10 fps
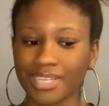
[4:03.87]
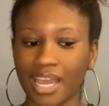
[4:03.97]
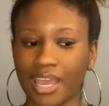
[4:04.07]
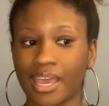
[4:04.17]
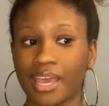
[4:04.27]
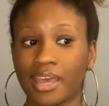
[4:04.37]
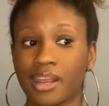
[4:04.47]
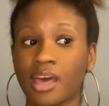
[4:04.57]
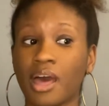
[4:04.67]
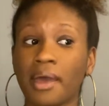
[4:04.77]

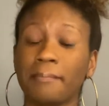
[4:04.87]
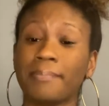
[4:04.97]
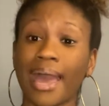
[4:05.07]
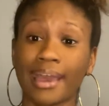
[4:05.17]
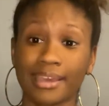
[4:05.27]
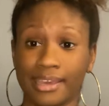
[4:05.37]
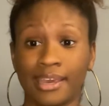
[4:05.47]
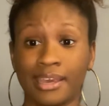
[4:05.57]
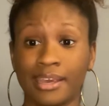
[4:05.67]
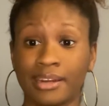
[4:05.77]
And back
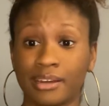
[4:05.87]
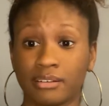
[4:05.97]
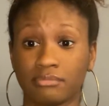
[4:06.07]
in